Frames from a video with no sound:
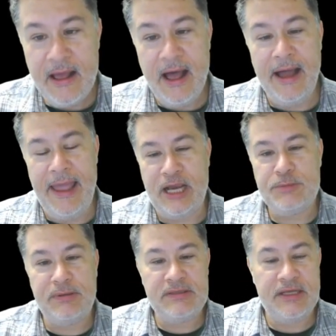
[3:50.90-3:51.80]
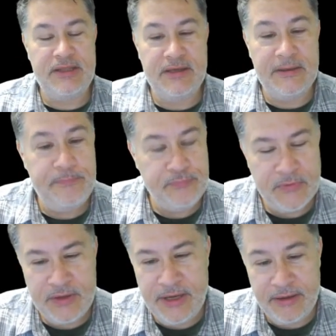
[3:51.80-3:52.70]
experts at the
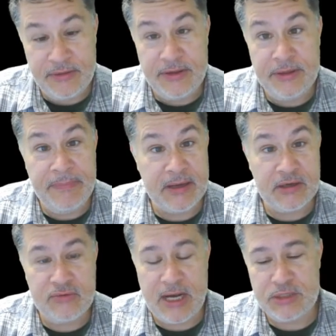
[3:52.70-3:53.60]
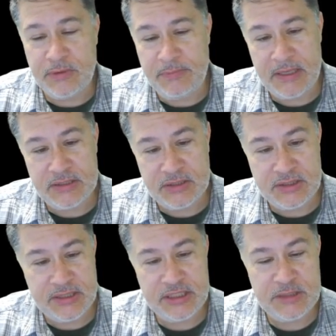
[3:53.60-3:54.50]
bigger crossword puzzles.
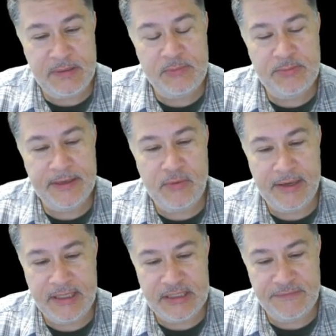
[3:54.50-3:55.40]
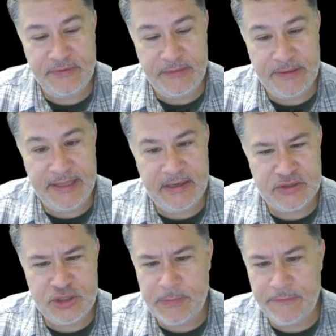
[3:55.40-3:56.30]
So this is probably quite easy for you, but they are
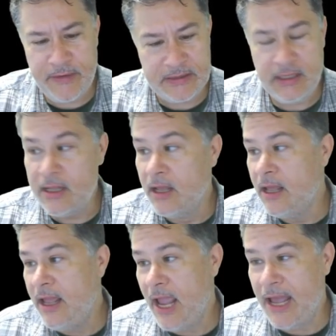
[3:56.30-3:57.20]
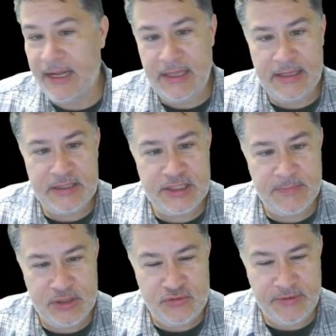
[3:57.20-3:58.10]
super fun. And I like the
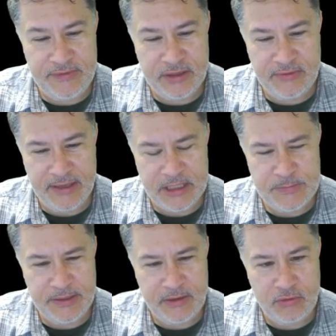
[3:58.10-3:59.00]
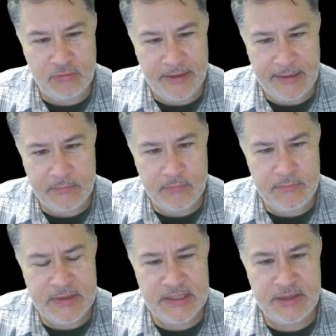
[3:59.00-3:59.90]
symmetry of the grid. It's pretty cool, right?
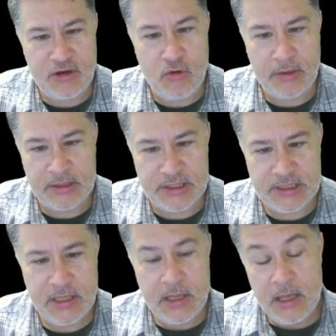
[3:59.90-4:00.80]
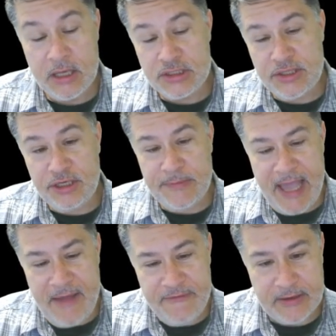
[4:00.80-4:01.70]
Missing the corners. So there we
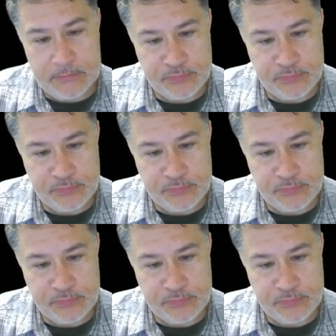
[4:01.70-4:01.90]
have it.